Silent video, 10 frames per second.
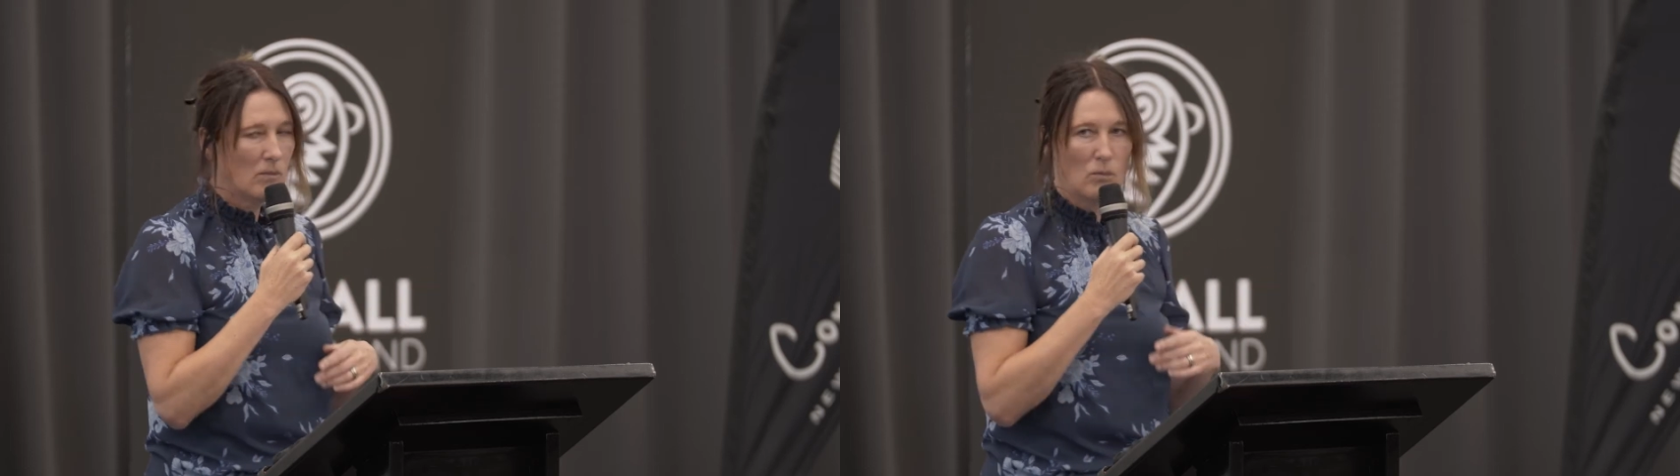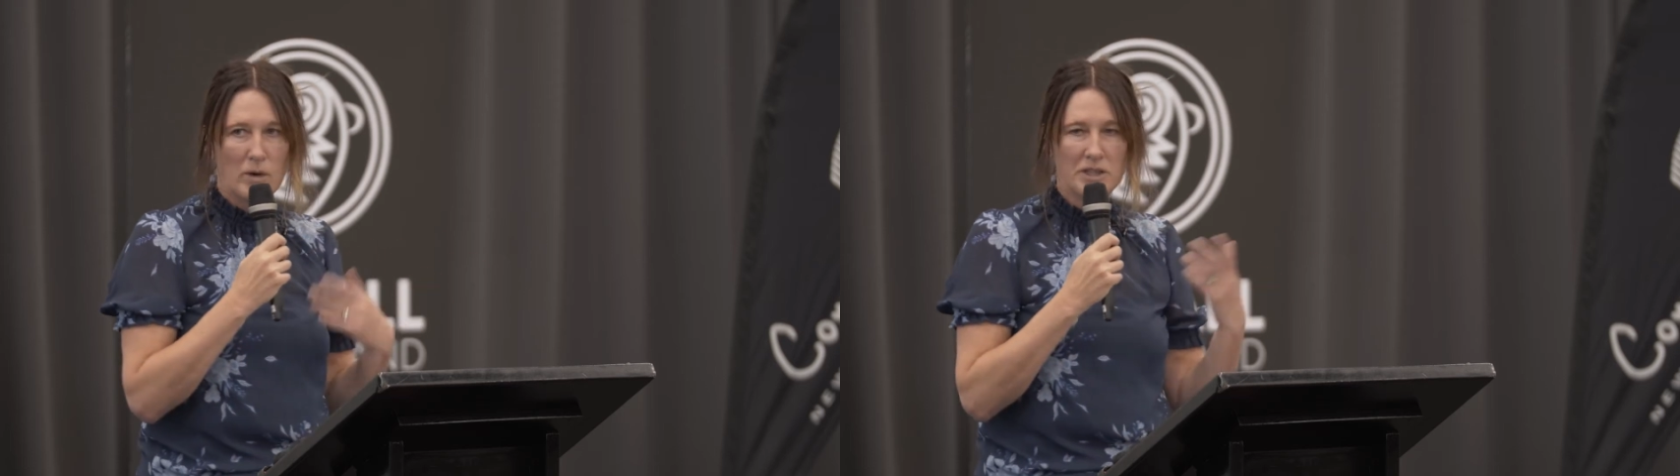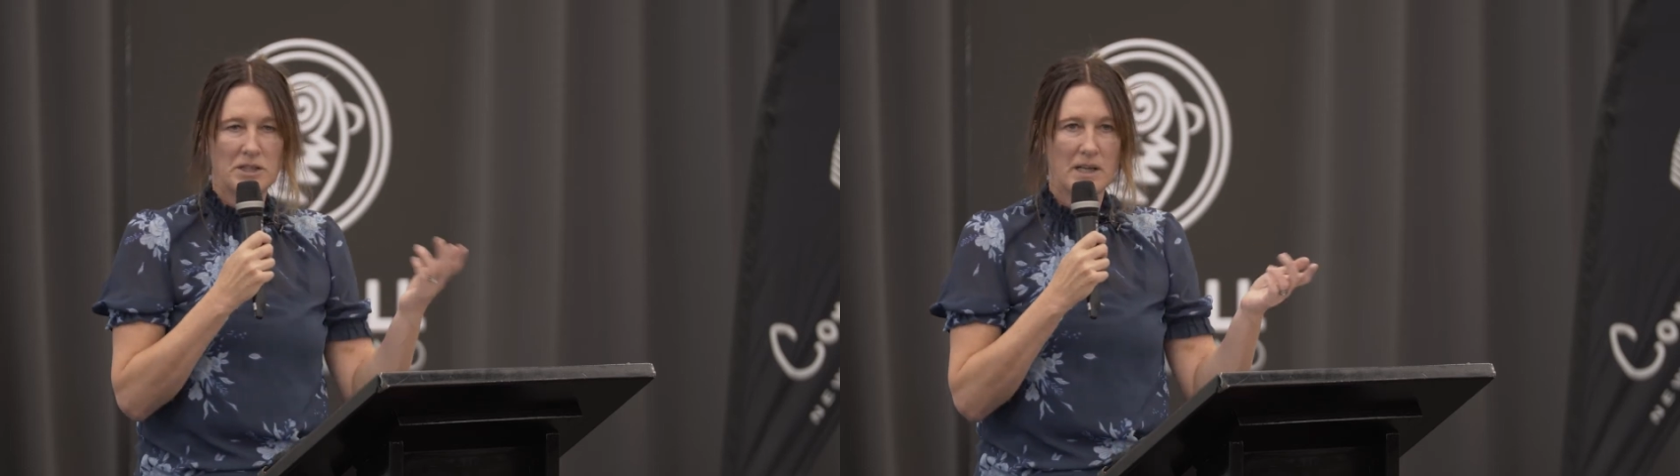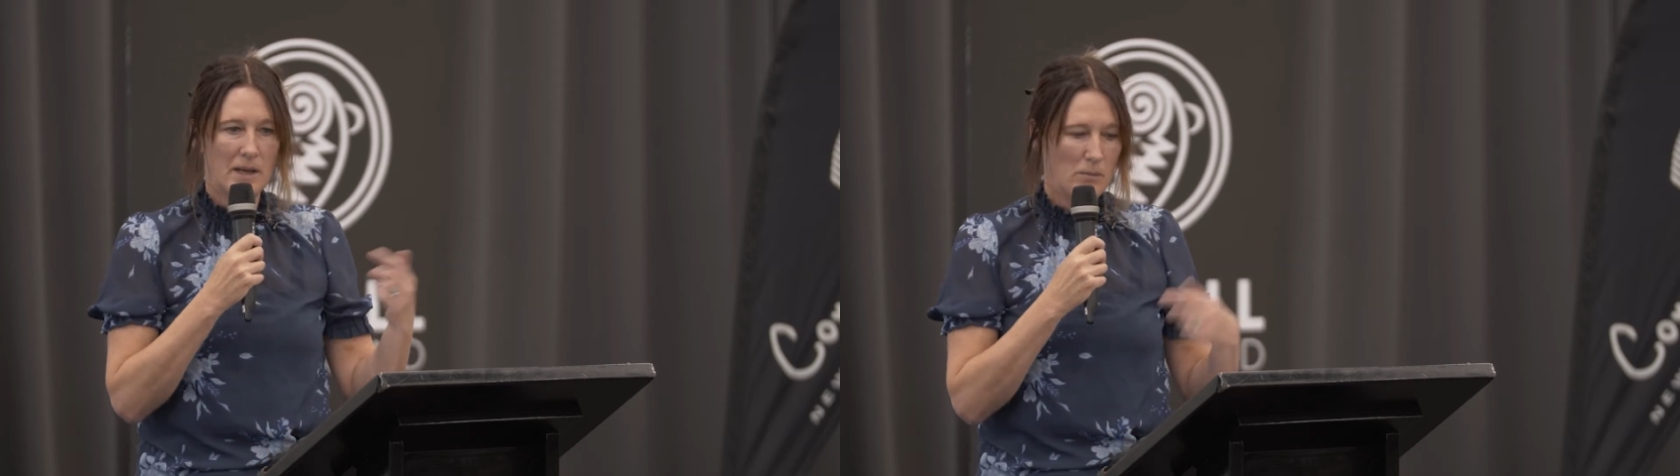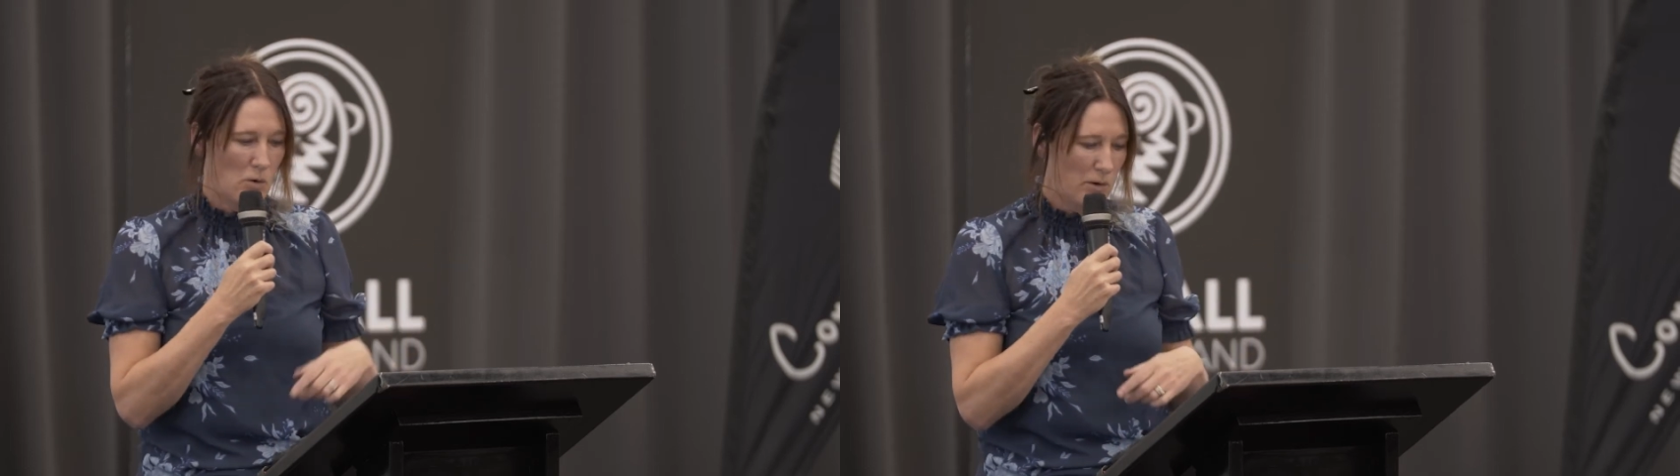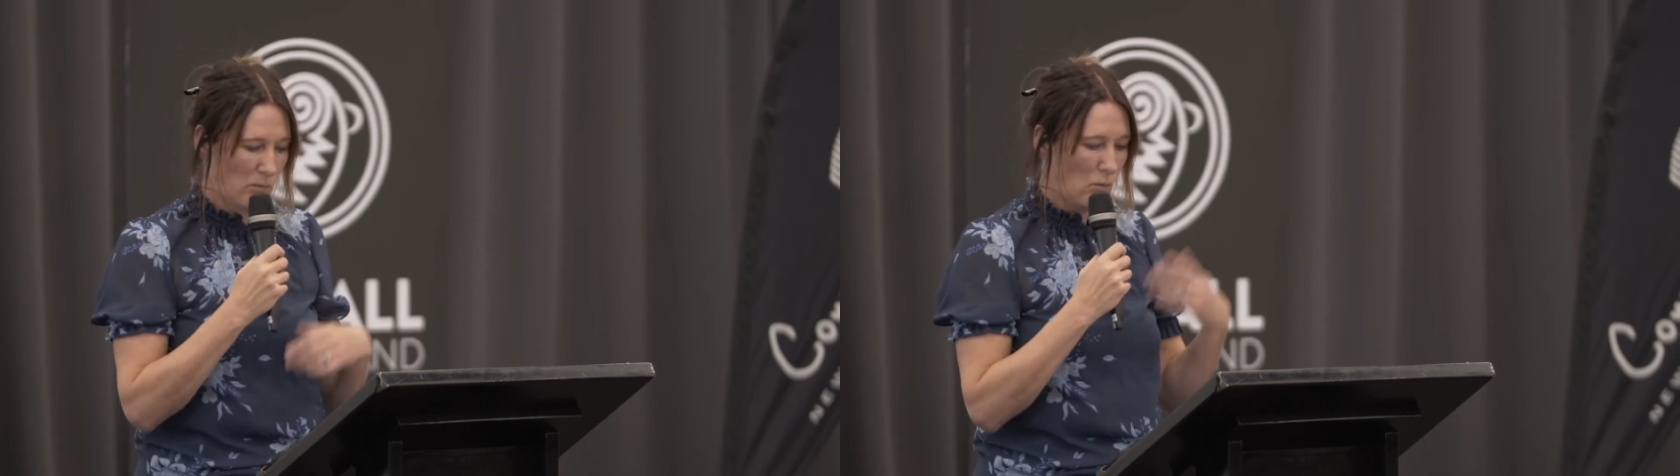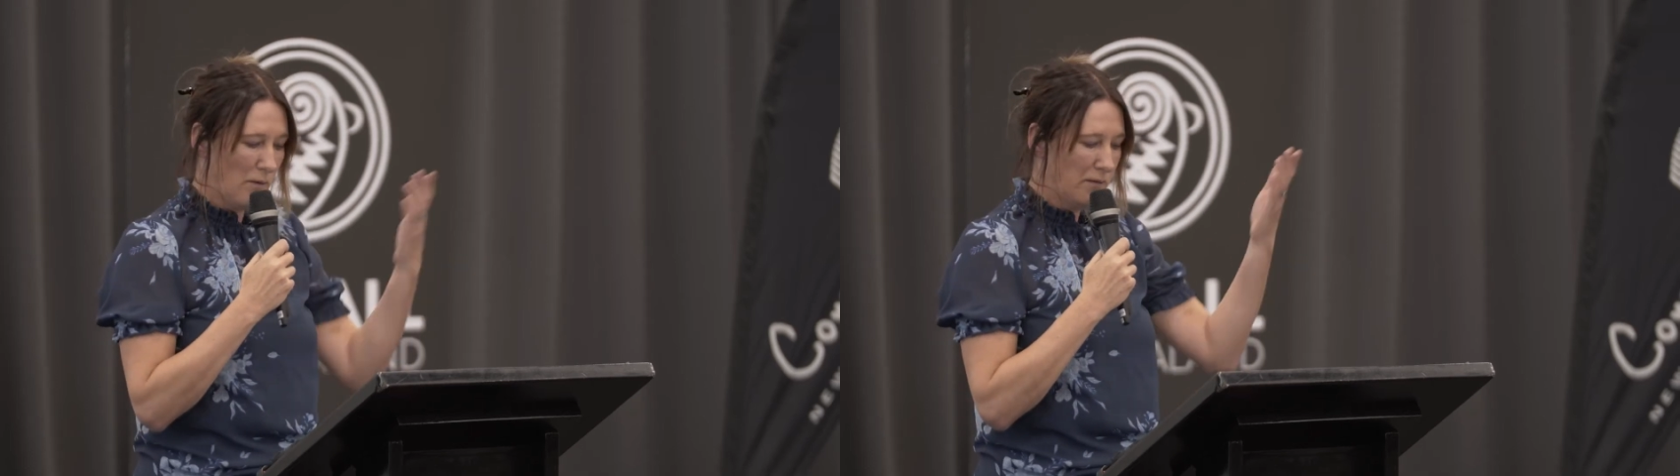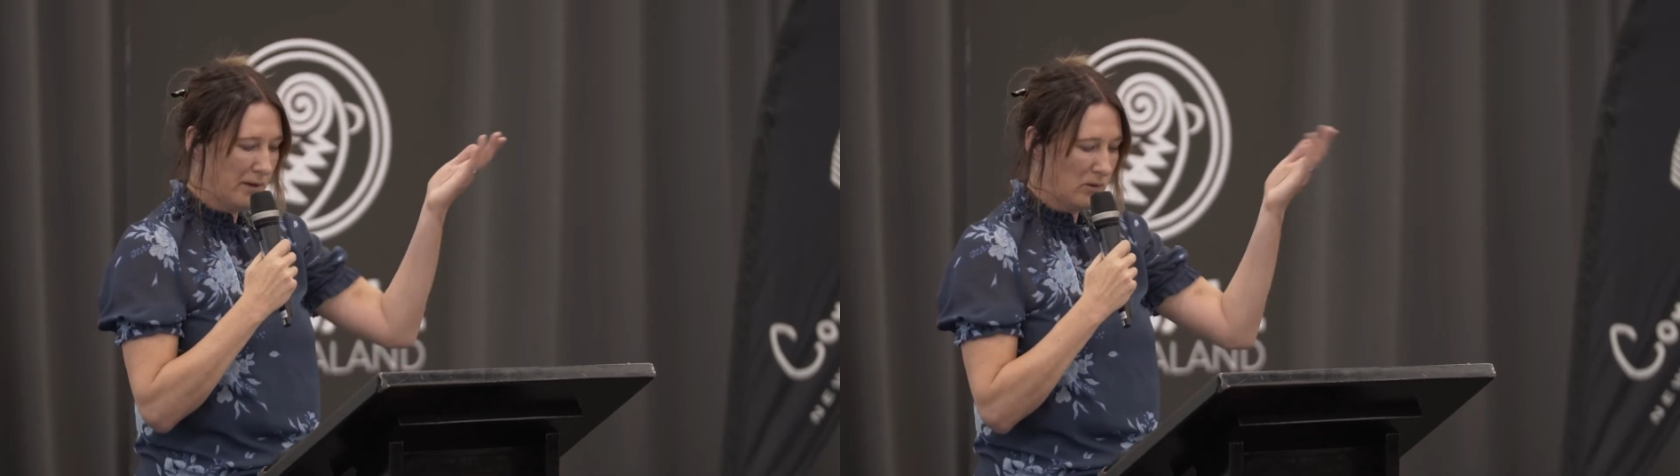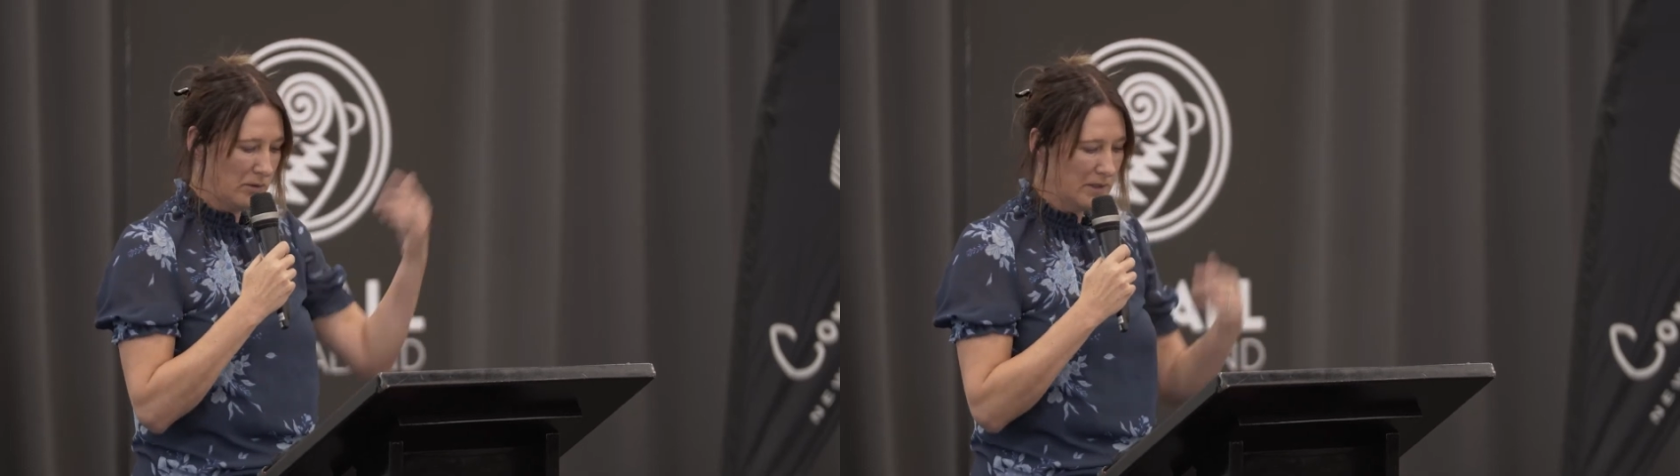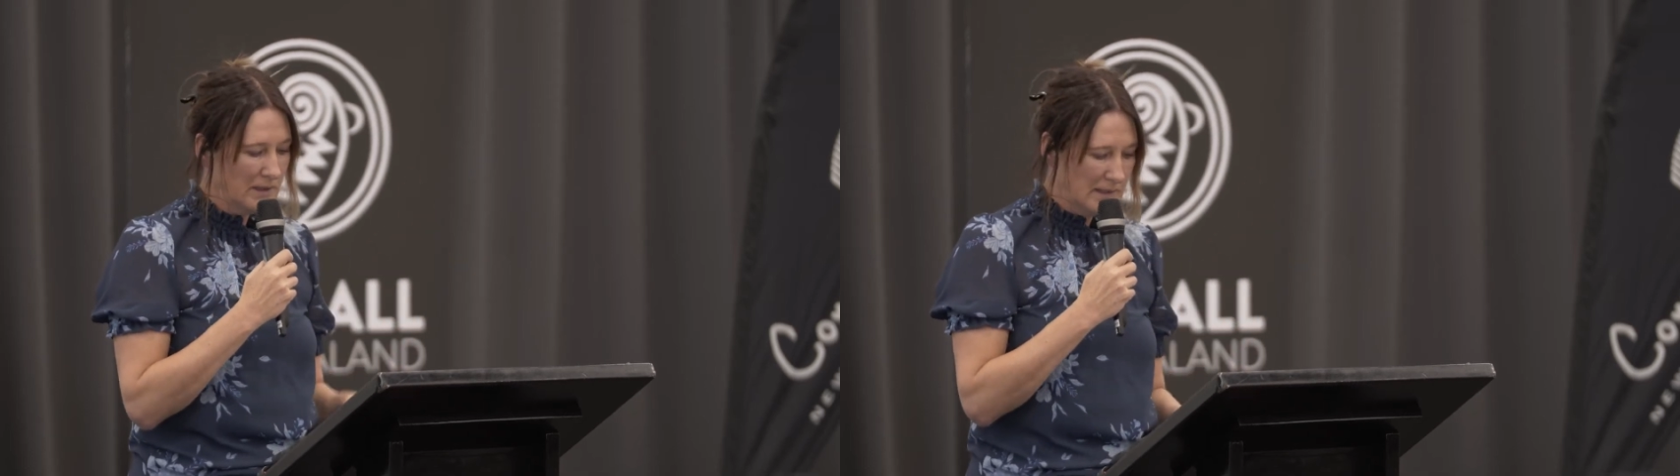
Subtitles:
which team on what field.